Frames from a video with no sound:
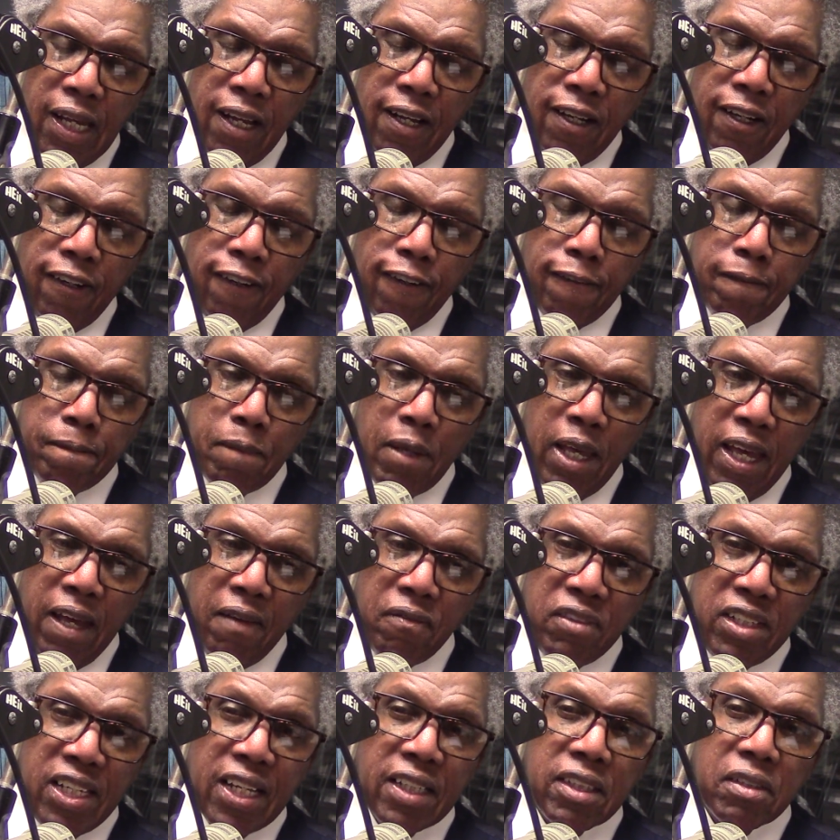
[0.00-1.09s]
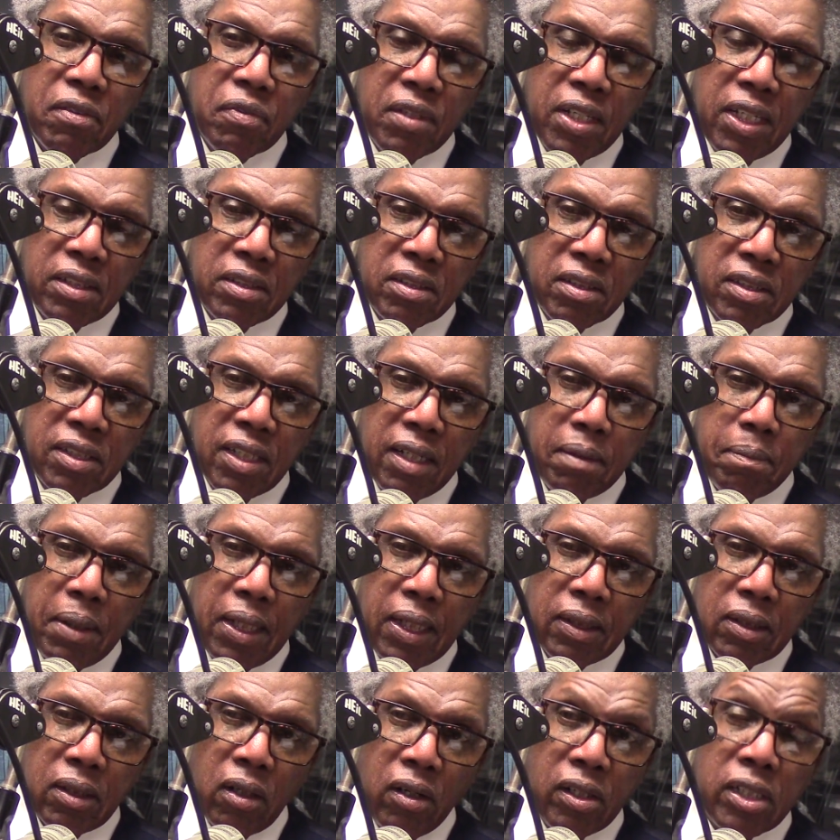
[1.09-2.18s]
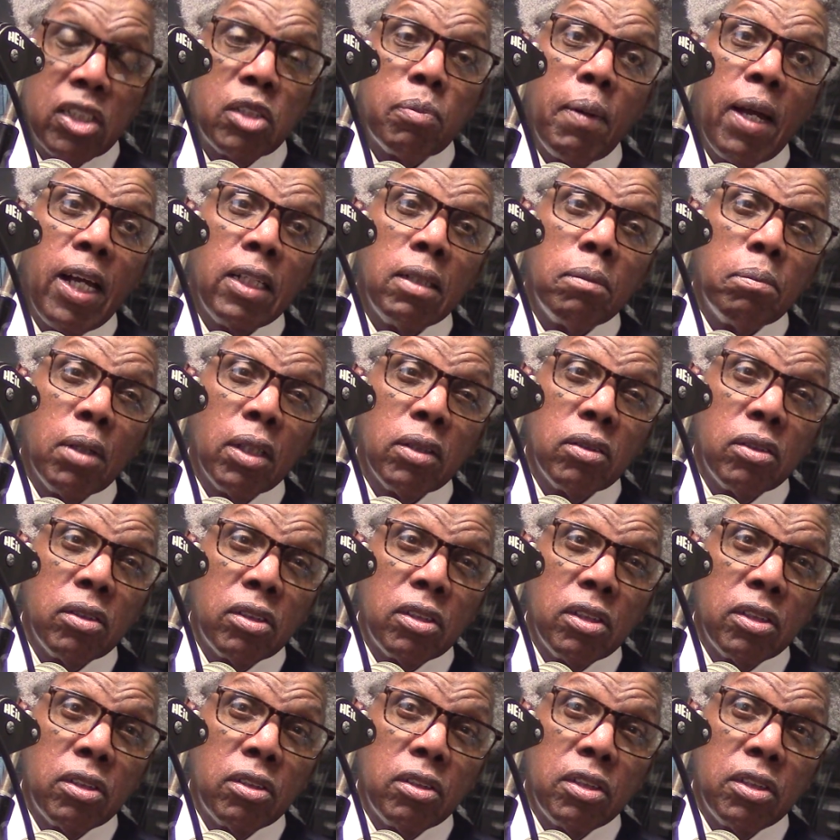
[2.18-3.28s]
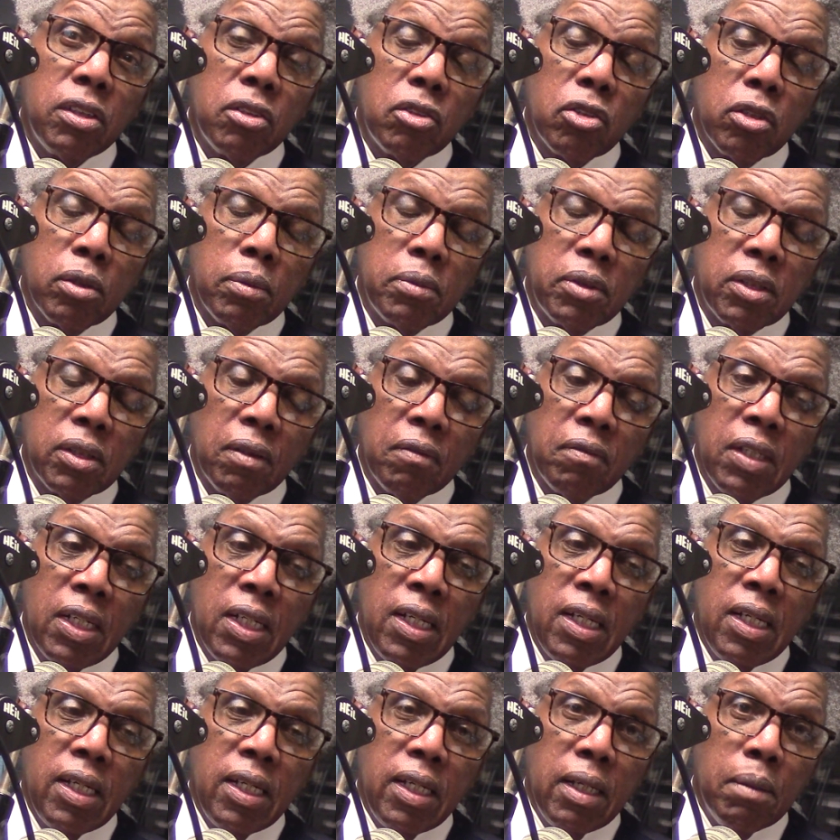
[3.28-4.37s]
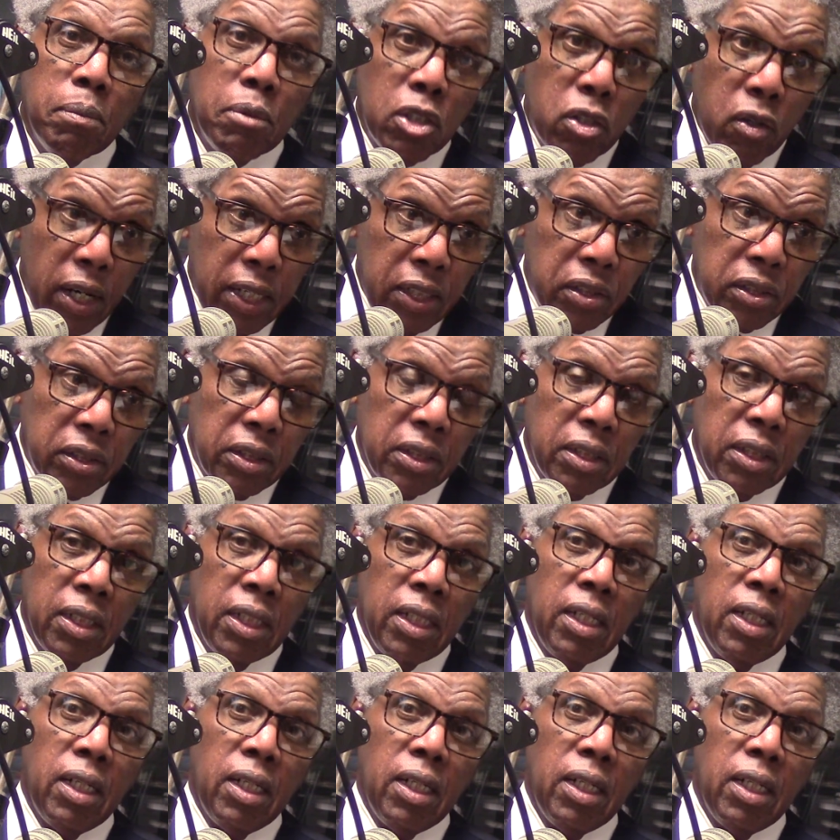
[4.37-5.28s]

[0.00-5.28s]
have negative things to say about our Hispanic brothers and sisters in terms of immigration,